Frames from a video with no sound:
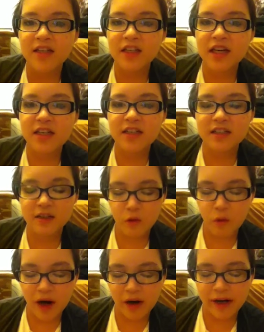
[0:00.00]
just
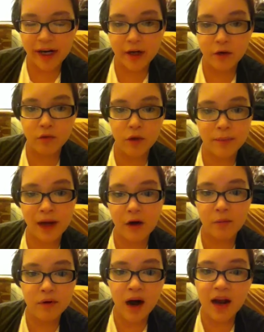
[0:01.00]
wearing
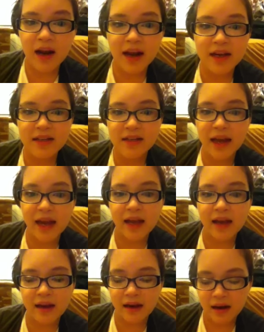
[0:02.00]
Rimmel products
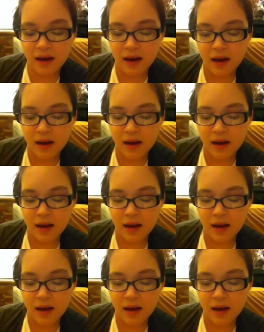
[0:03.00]
and